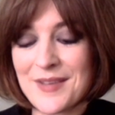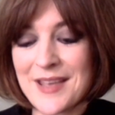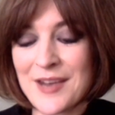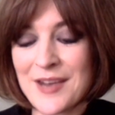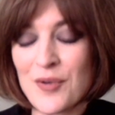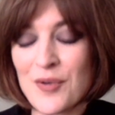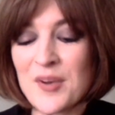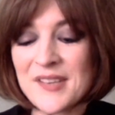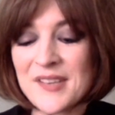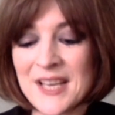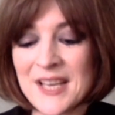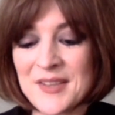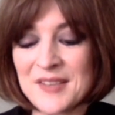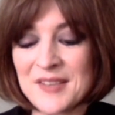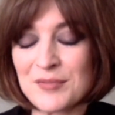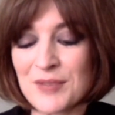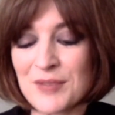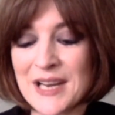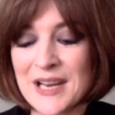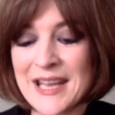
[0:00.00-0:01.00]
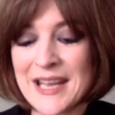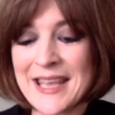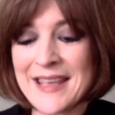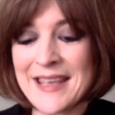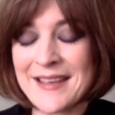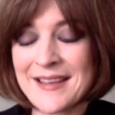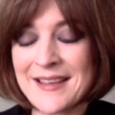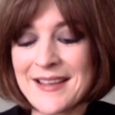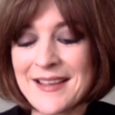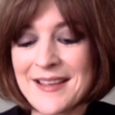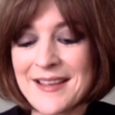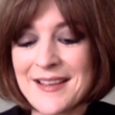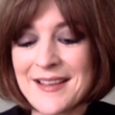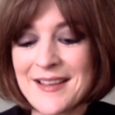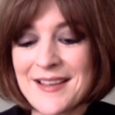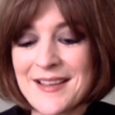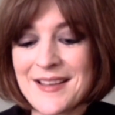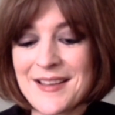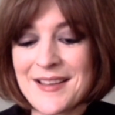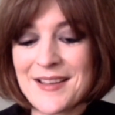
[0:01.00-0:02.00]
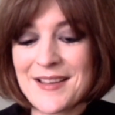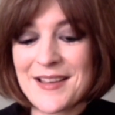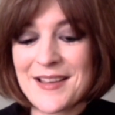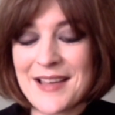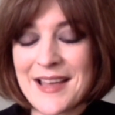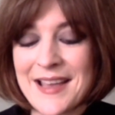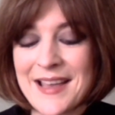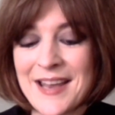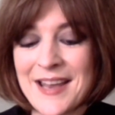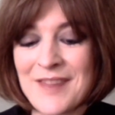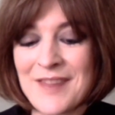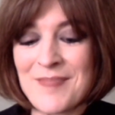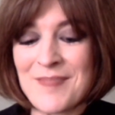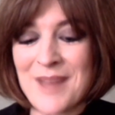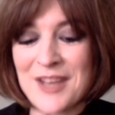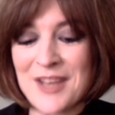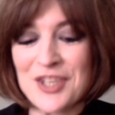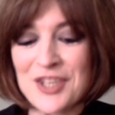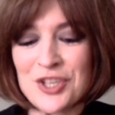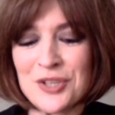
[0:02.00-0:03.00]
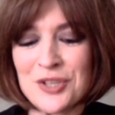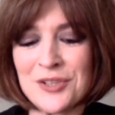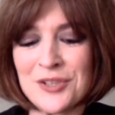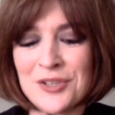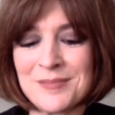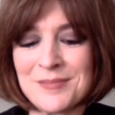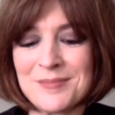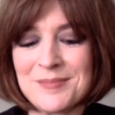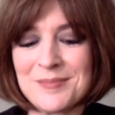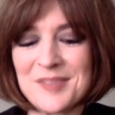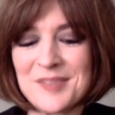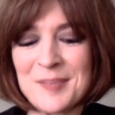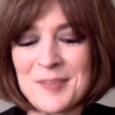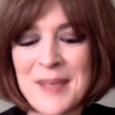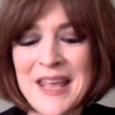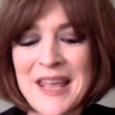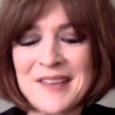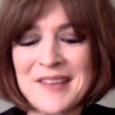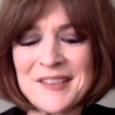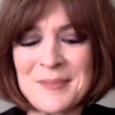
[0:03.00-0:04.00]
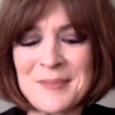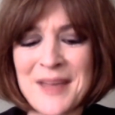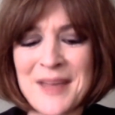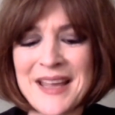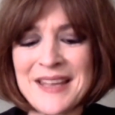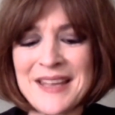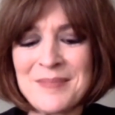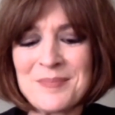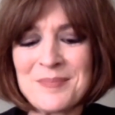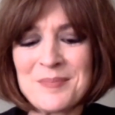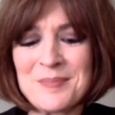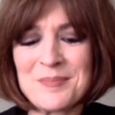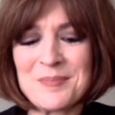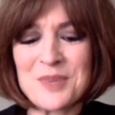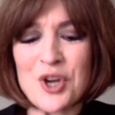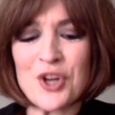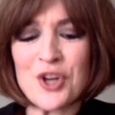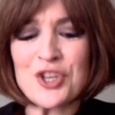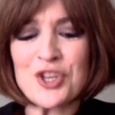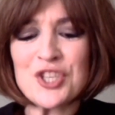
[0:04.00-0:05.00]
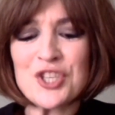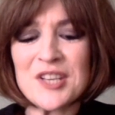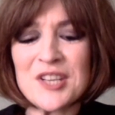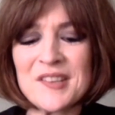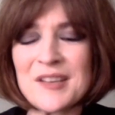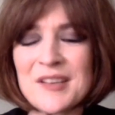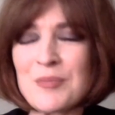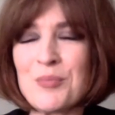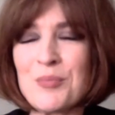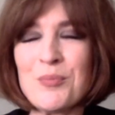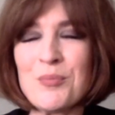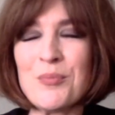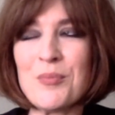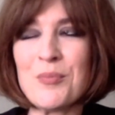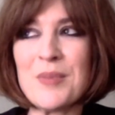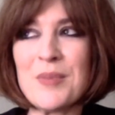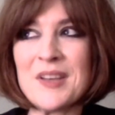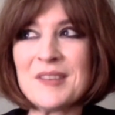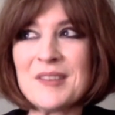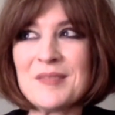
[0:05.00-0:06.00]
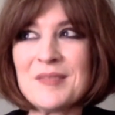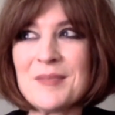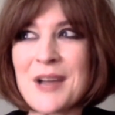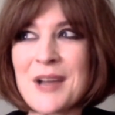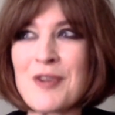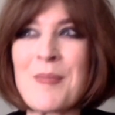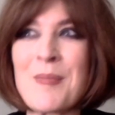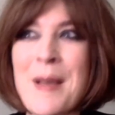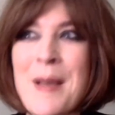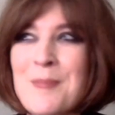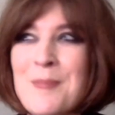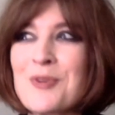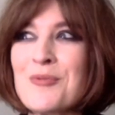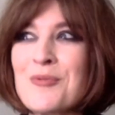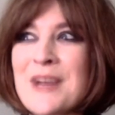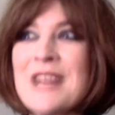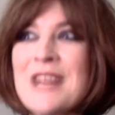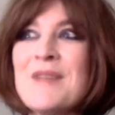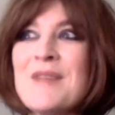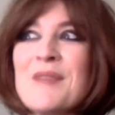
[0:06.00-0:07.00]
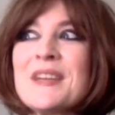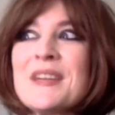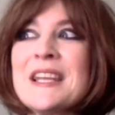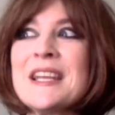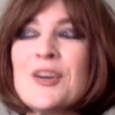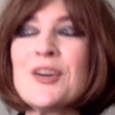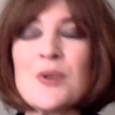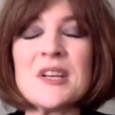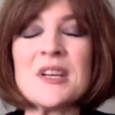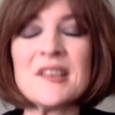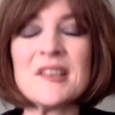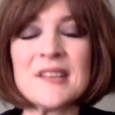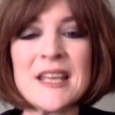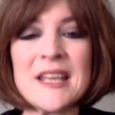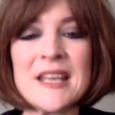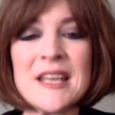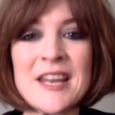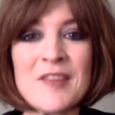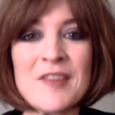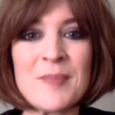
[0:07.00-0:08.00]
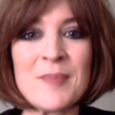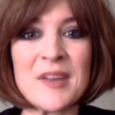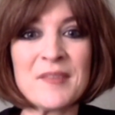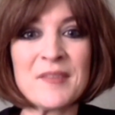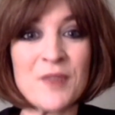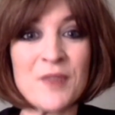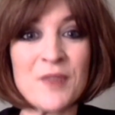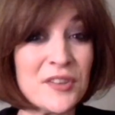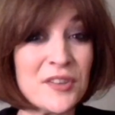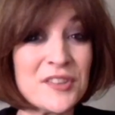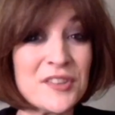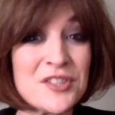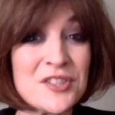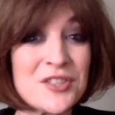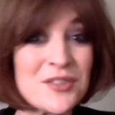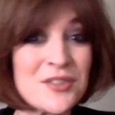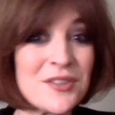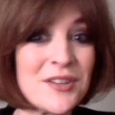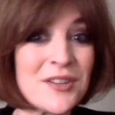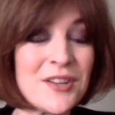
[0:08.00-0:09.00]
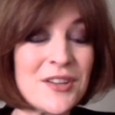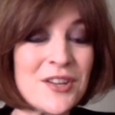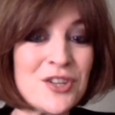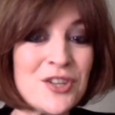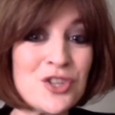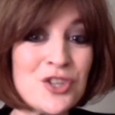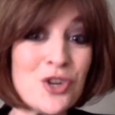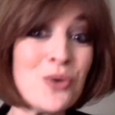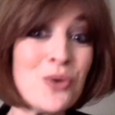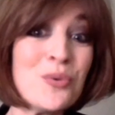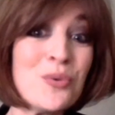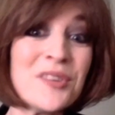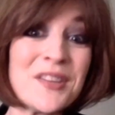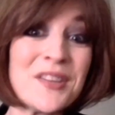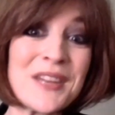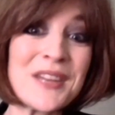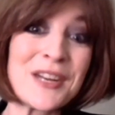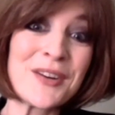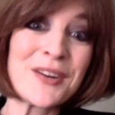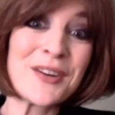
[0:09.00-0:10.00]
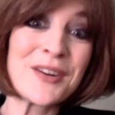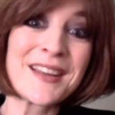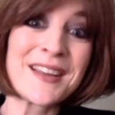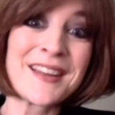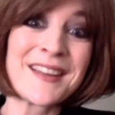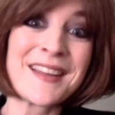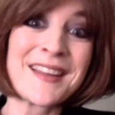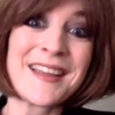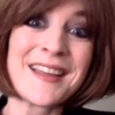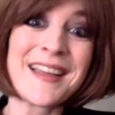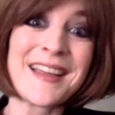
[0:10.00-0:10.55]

it always had this really kind of magical space in my conscious. I remember really vividly going to see kind of my first shows at the Lyric.